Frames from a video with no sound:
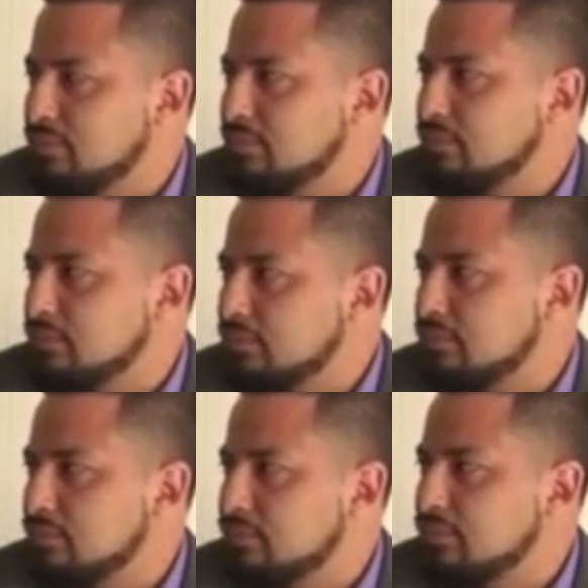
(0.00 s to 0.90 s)

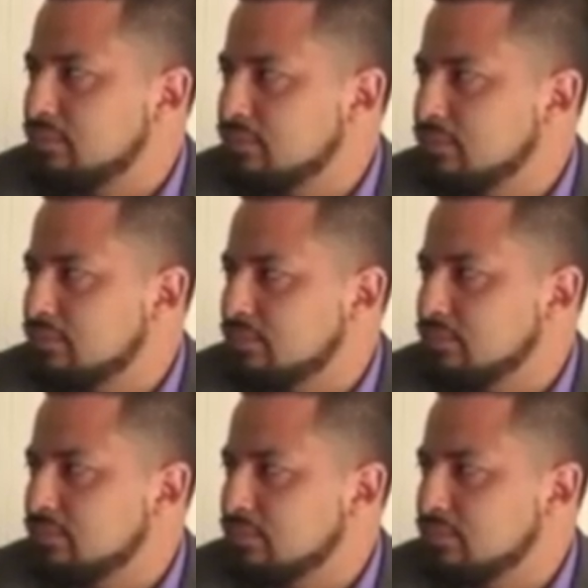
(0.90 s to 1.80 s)

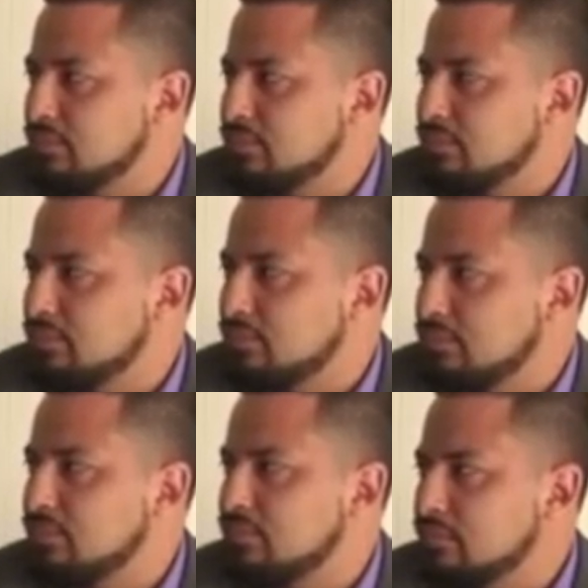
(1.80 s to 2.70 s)

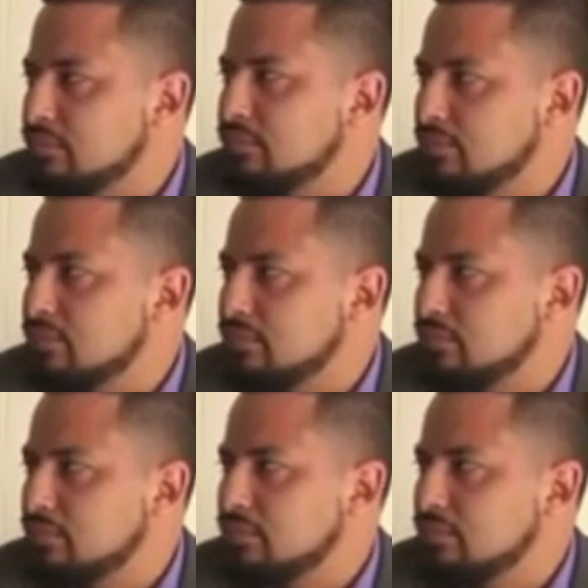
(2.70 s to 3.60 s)

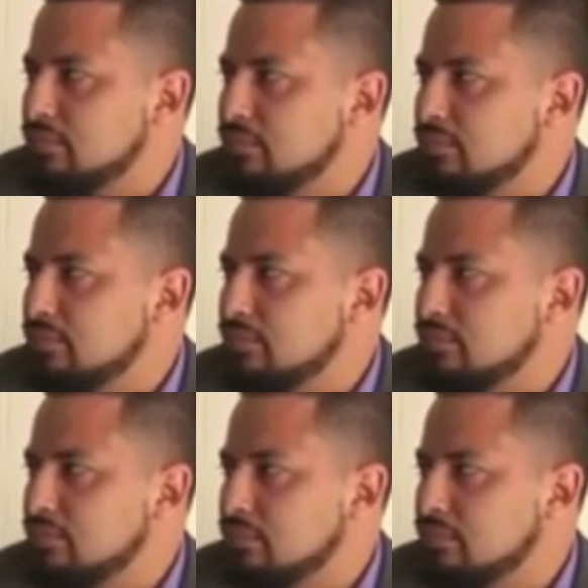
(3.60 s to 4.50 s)

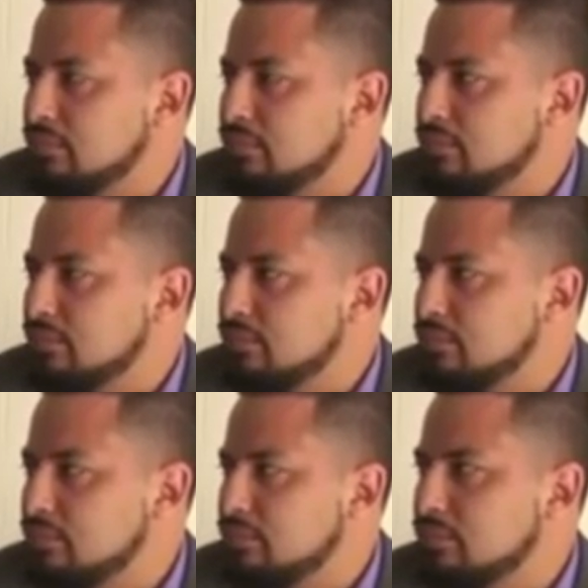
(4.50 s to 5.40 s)

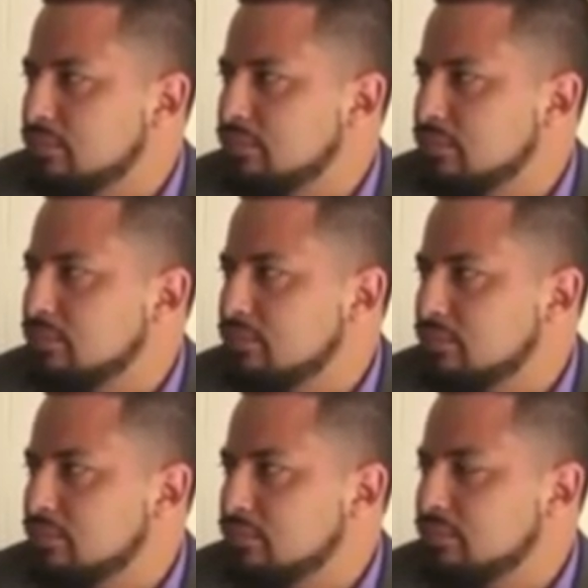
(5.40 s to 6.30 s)

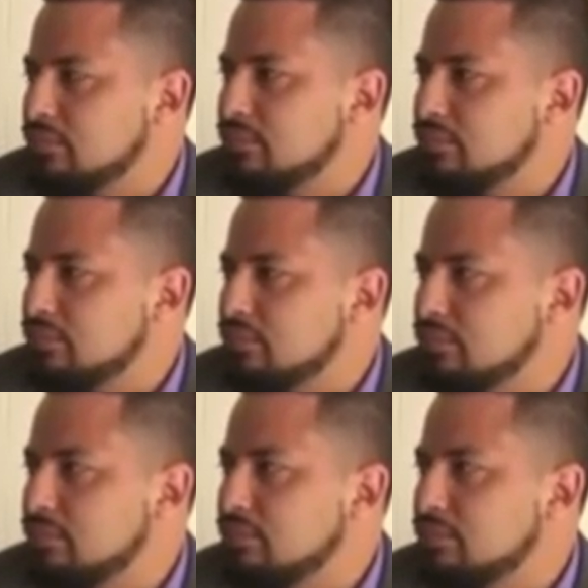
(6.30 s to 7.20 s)

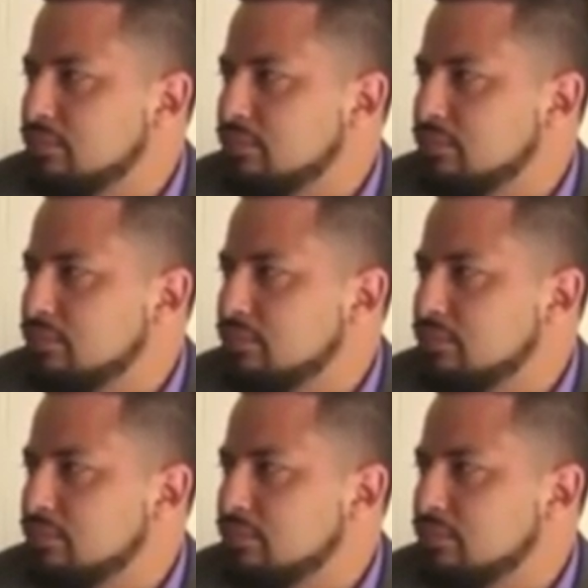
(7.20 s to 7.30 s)
The person shown says nothing.